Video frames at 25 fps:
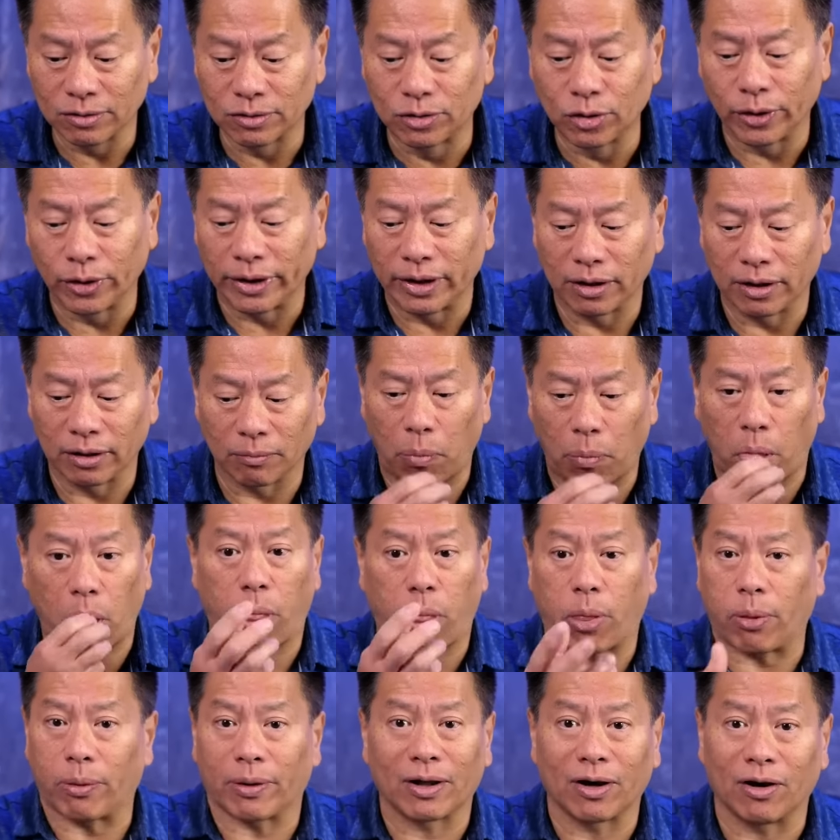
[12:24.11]

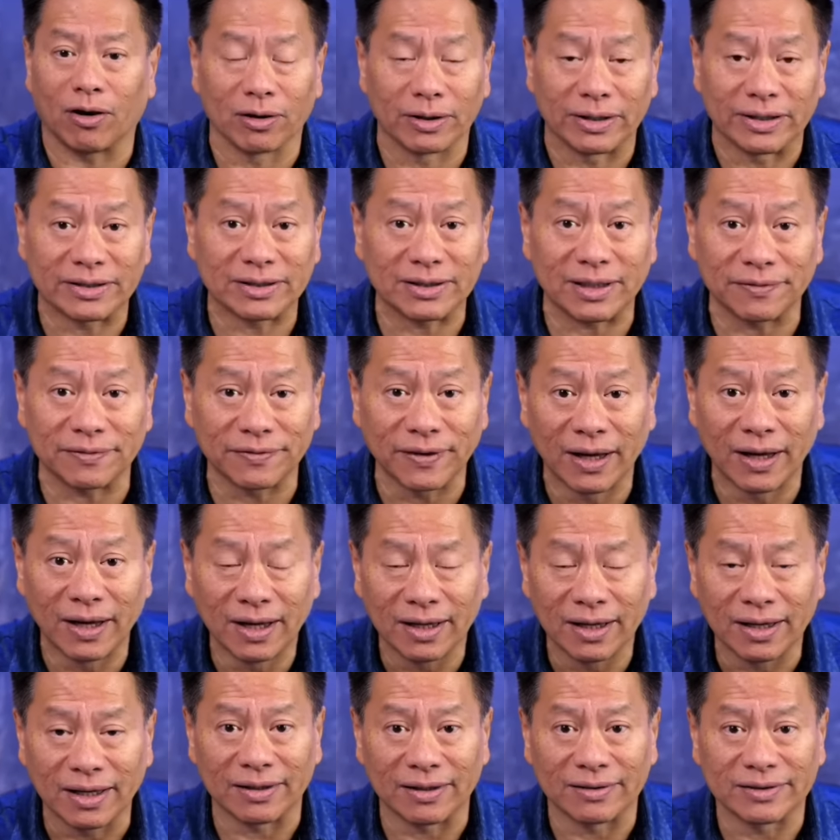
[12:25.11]
doing all this stuff,
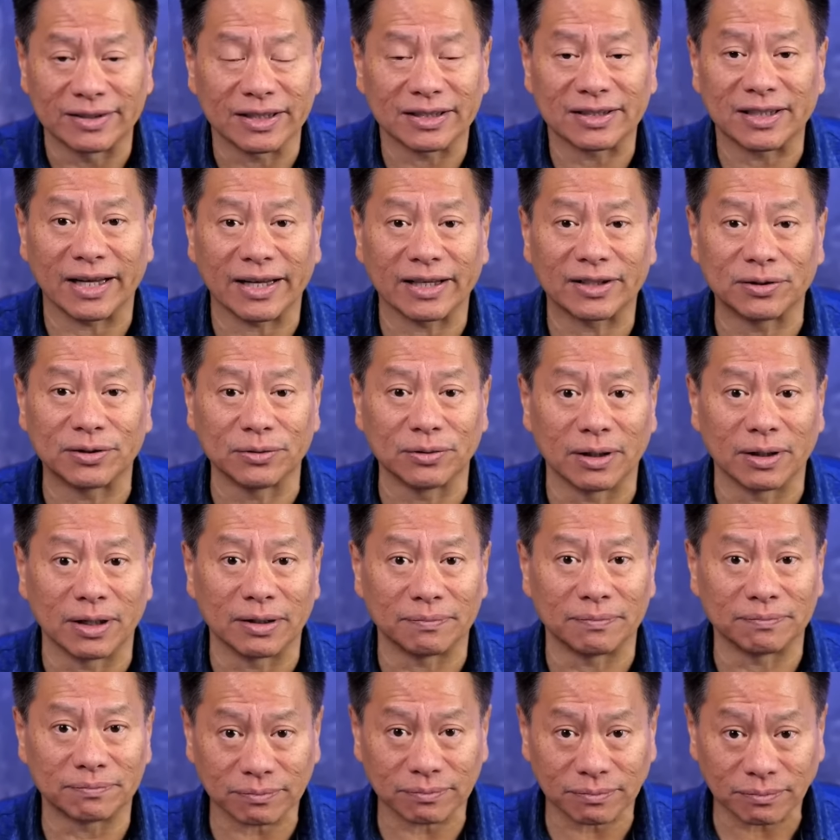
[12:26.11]
just like
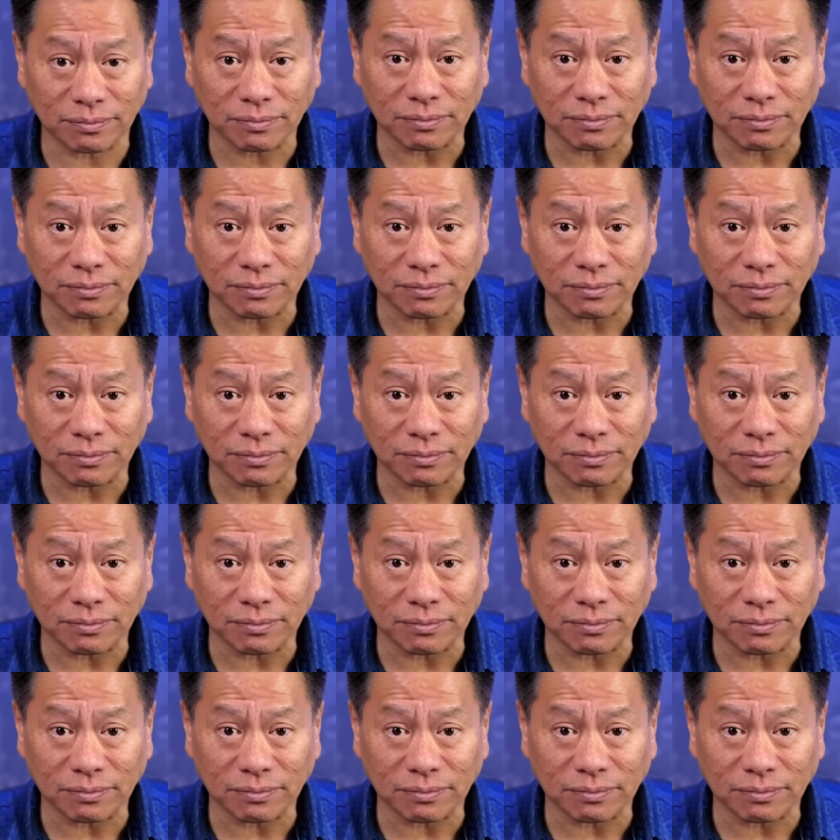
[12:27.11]
to